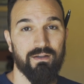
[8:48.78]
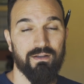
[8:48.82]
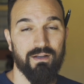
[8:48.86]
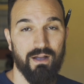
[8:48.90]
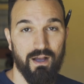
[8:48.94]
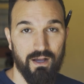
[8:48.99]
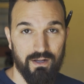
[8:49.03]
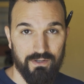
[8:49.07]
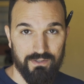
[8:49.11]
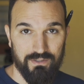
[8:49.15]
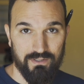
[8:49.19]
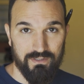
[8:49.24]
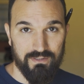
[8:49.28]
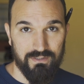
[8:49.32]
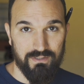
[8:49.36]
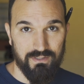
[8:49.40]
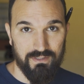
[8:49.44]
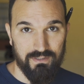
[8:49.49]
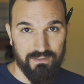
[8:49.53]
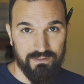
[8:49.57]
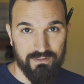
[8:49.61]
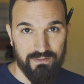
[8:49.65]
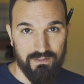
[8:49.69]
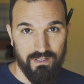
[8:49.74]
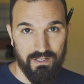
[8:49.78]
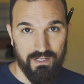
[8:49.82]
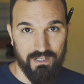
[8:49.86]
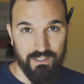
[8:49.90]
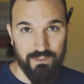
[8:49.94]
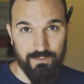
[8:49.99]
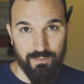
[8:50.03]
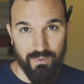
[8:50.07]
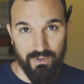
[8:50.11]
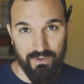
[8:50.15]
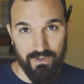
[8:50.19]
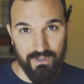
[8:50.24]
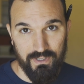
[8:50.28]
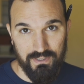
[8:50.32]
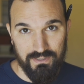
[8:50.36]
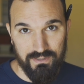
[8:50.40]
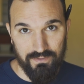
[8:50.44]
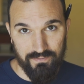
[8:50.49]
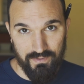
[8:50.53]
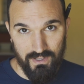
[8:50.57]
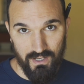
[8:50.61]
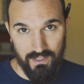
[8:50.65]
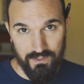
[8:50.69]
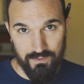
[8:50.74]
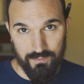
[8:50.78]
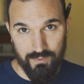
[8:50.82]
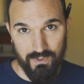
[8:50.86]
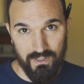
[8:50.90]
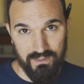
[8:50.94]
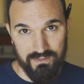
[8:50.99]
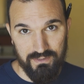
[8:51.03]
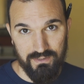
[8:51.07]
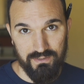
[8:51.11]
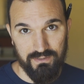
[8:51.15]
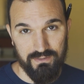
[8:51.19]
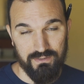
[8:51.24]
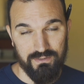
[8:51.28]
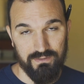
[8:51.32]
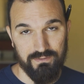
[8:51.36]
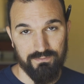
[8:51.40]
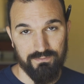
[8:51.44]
consciousness, and experience of God's presence